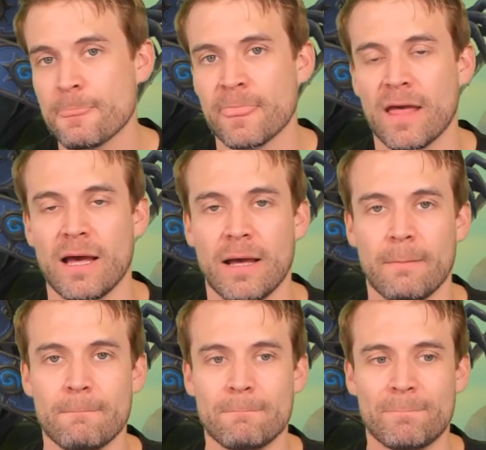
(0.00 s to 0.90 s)

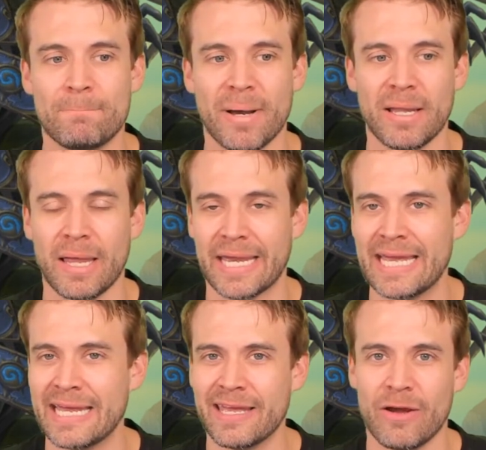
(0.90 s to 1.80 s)
But like
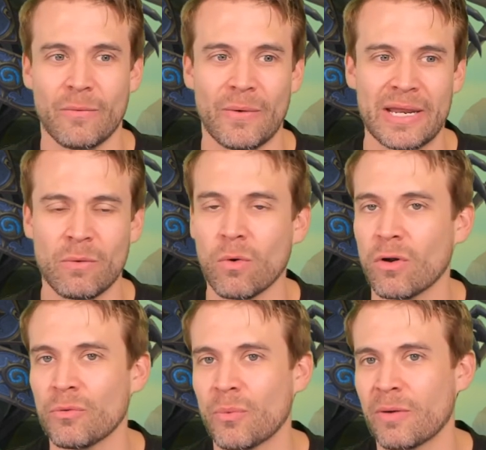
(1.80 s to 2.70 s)
in a
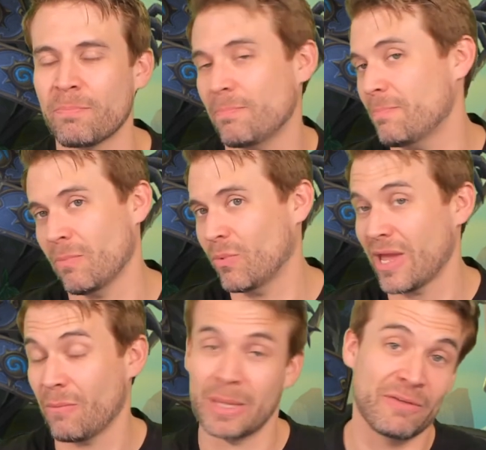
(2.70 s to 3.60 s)
world where
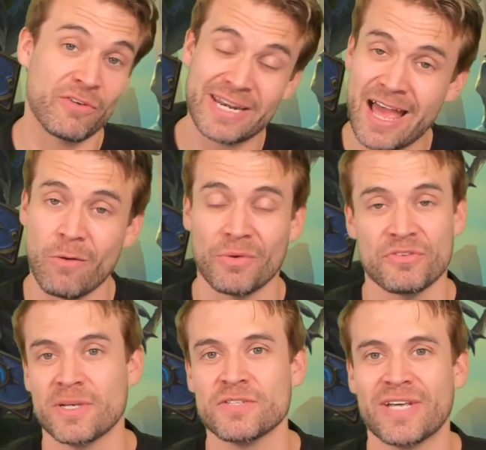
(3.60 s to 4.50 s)
we live right now, where there's
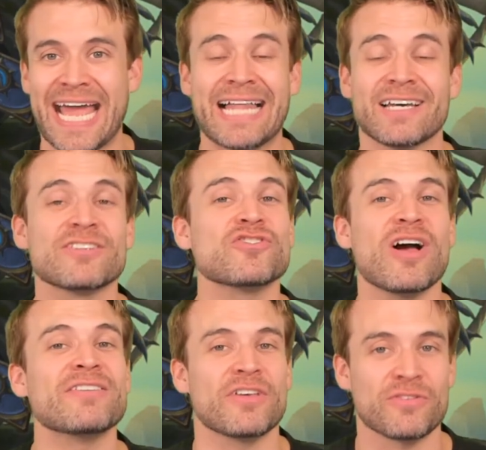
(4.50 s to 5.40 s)
a bunch of like
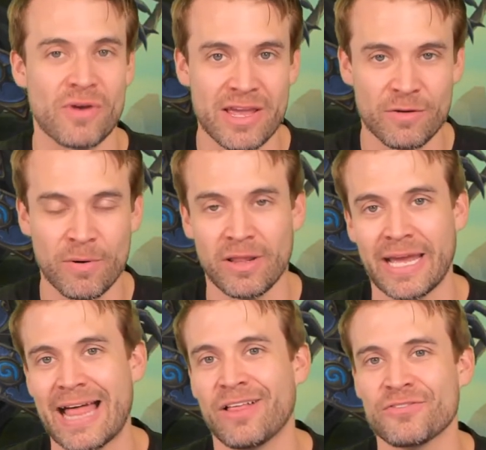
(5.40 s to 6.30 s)
Alexstrasza's, right? You're putting
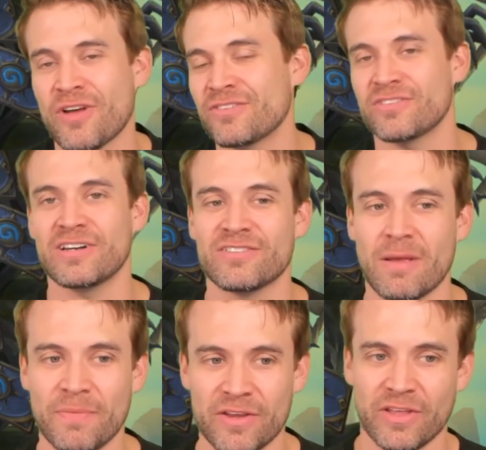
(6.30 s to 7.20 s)
like Alexstrasza's into
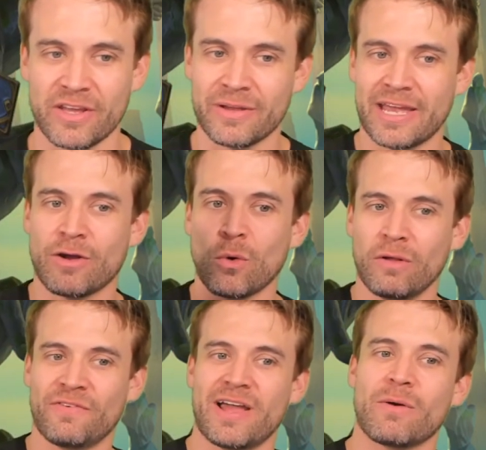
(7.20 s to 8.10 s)
something. You're like, okay,
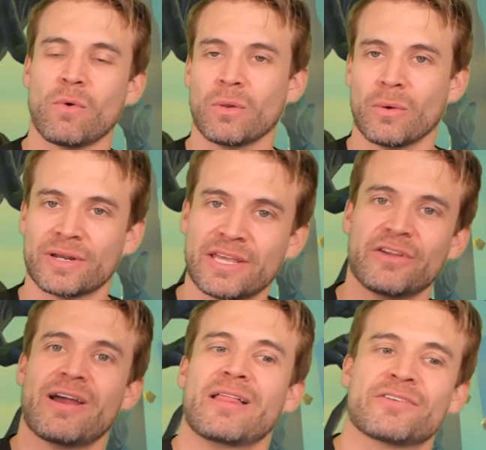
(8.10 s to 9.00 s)
Coilfang Warlord, kill
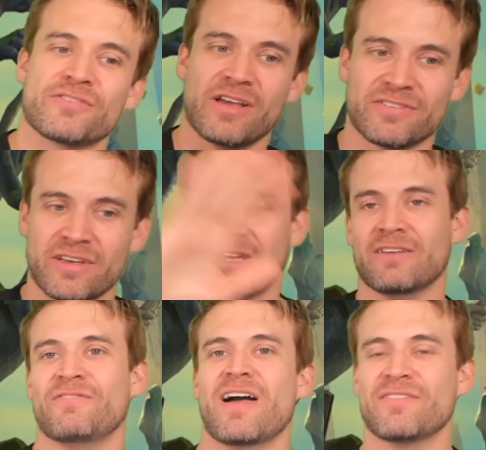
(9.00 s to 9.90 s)
your Alexstrasza, get a
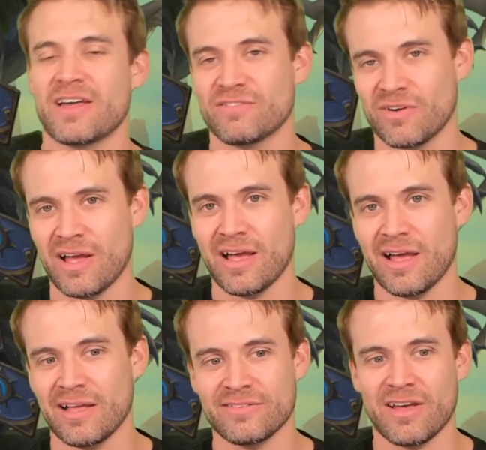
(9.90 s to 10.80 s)

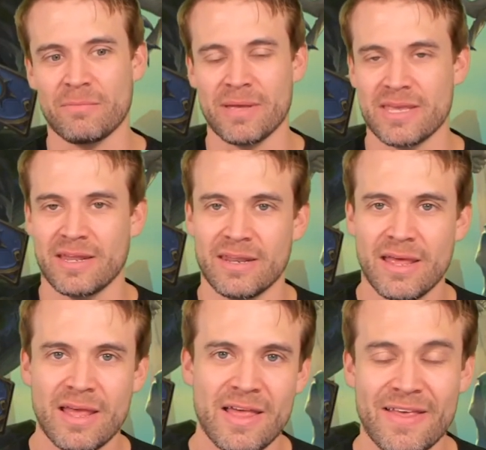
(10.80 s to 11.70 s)
5/9 taunt minion.
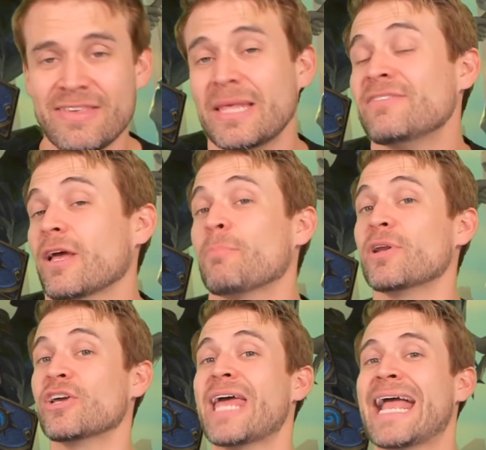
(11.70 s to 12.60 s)
That's at least like a
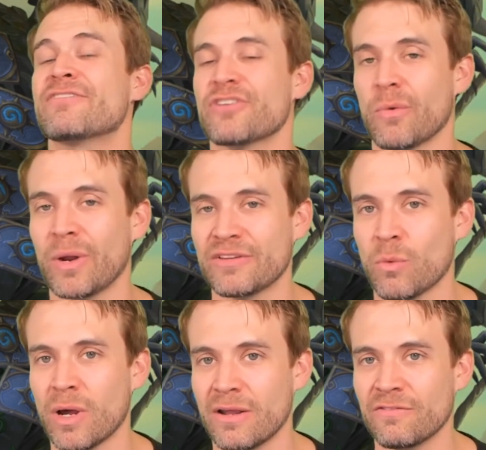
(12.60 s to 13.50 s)
pretty good answer to what is
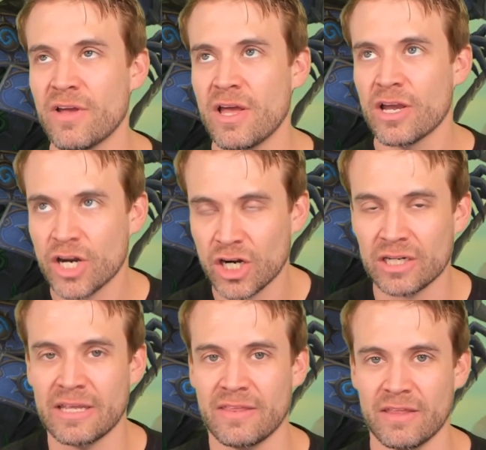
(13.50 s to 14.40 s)
one of
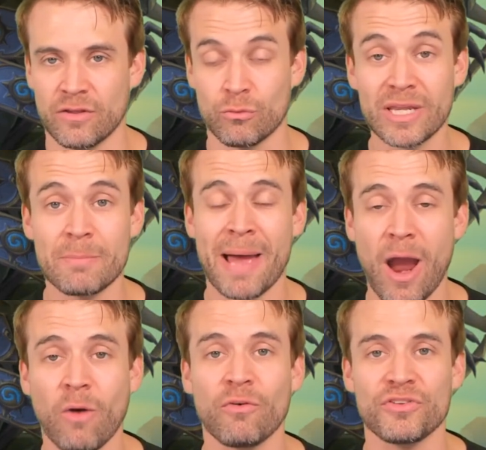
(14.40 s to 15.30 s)
currently the really
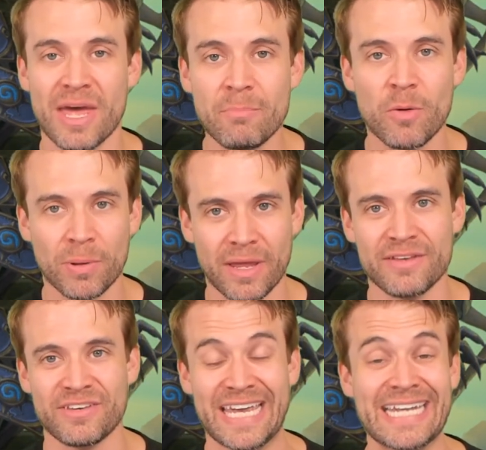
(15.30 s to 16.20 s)
powerful tempo
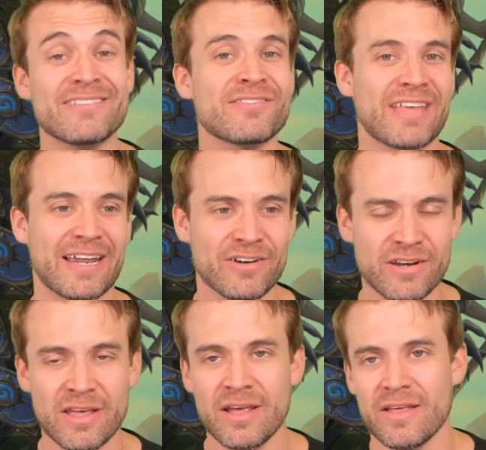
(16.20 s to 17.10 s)
plays in
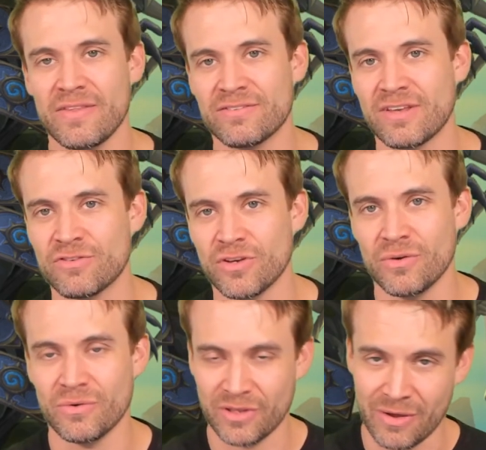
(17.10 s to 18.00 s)
Standard. This gives
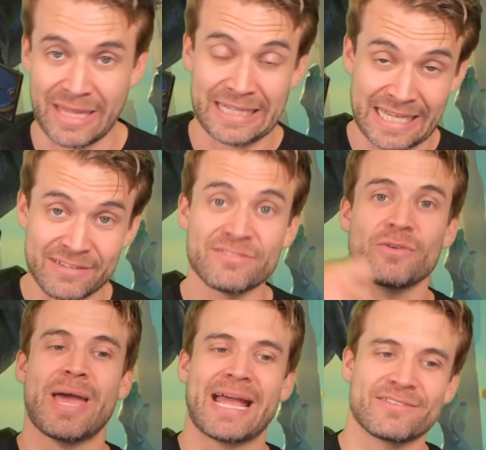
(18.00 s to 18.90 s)
you, at least
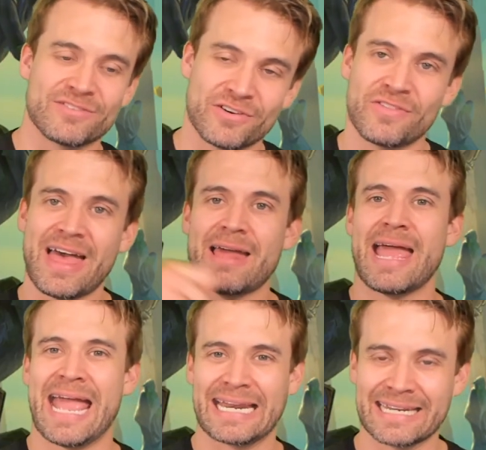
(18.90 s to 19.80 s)
you answer that
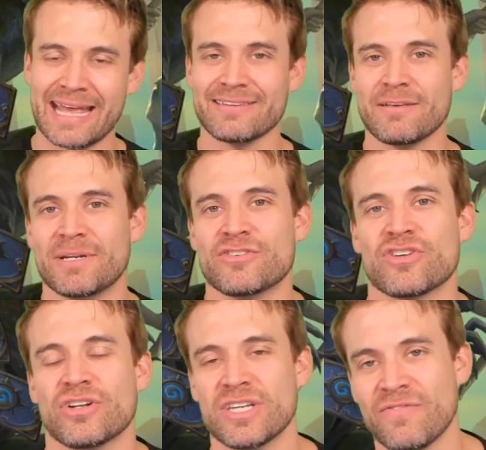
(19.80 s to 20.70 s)
and get some
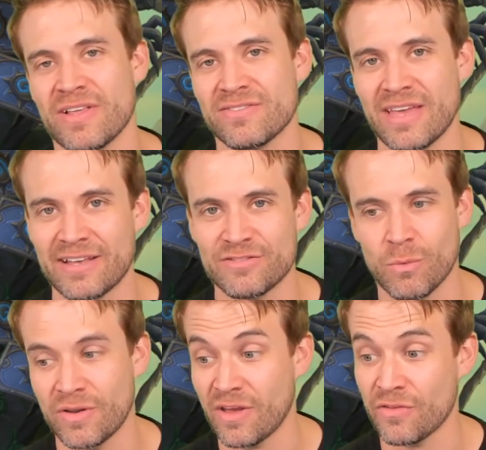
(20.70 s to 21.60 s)
additional defense to answer
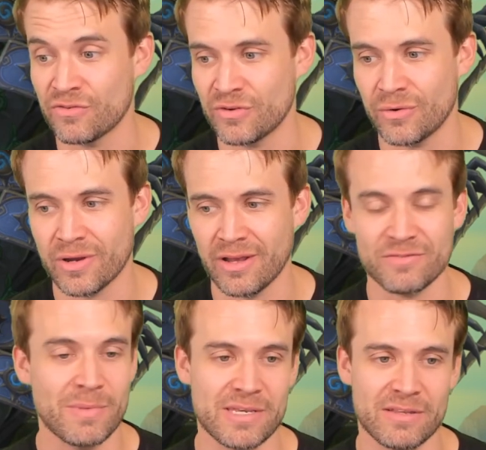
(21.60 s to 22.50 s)
one of the other
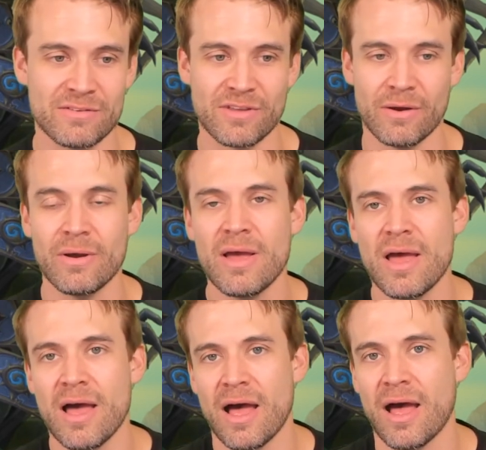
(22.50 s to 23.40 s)
0-cost minions. So
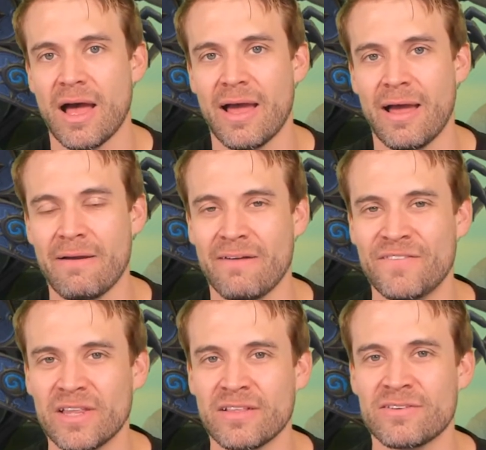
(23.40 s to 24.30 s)
I
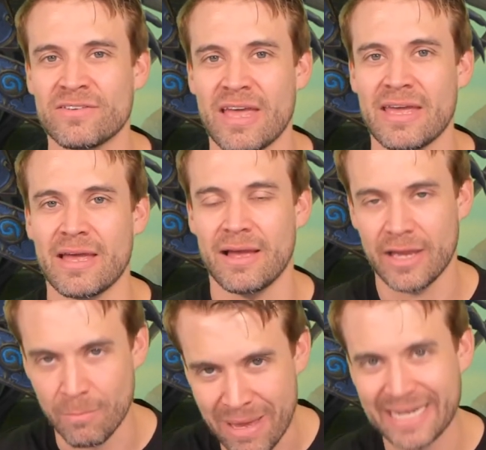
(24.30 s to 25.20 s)
feel like this is a
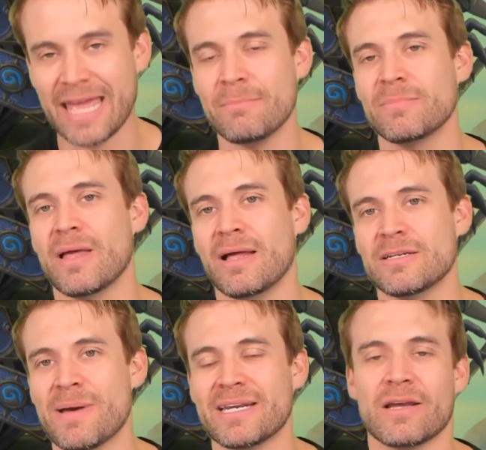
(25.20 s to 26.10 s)
metagame
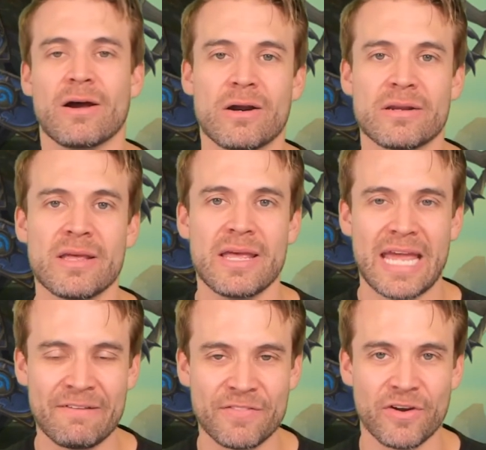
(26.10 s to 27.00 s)
dependent card.
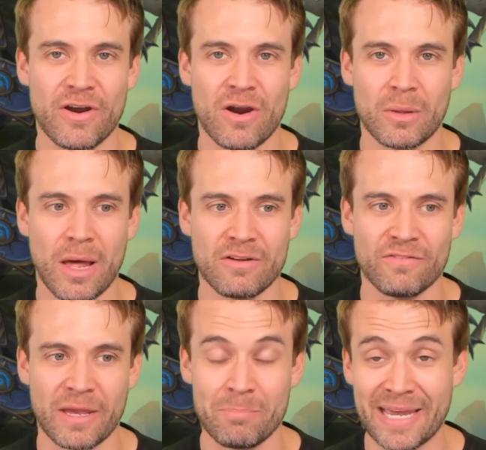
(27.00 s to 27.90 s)
If there are a lot of
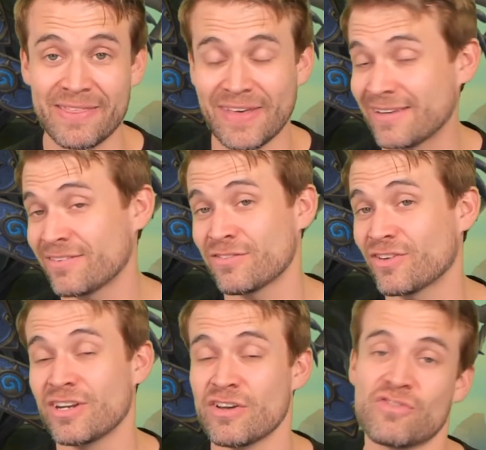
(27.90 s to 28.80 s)
like big things, this is
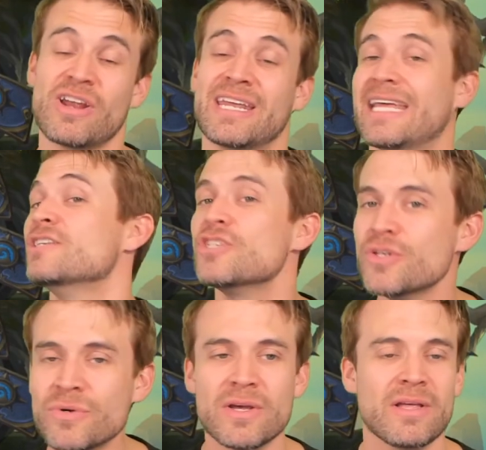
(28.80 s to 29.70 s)
good into trading into.